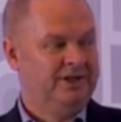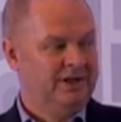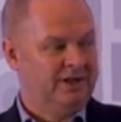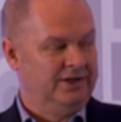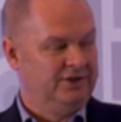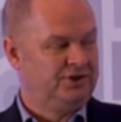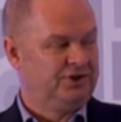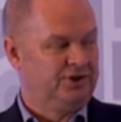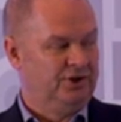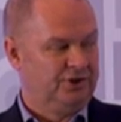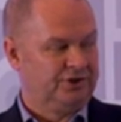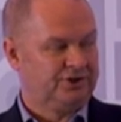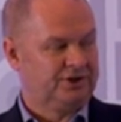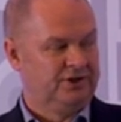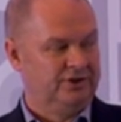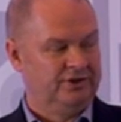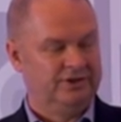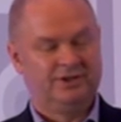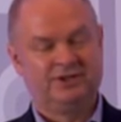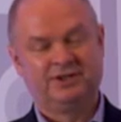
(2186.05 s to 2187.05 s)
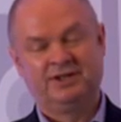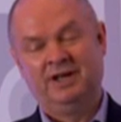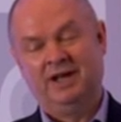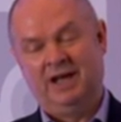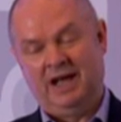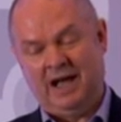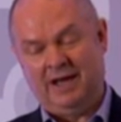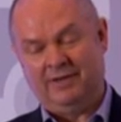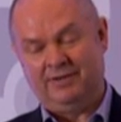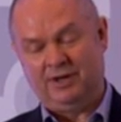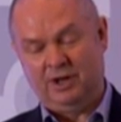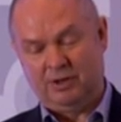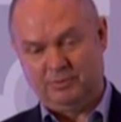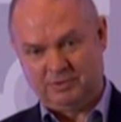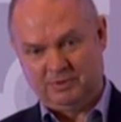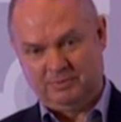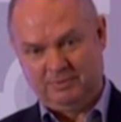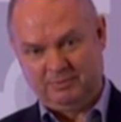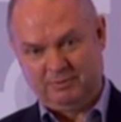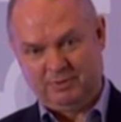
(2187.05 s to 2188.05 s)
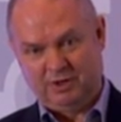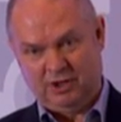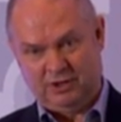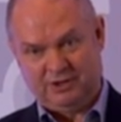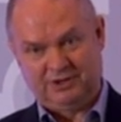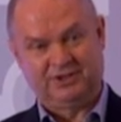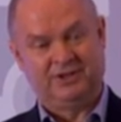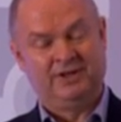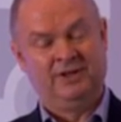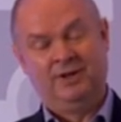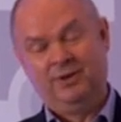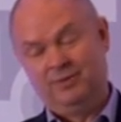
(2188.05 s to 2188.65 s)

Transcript: and source goods at the optimum cost,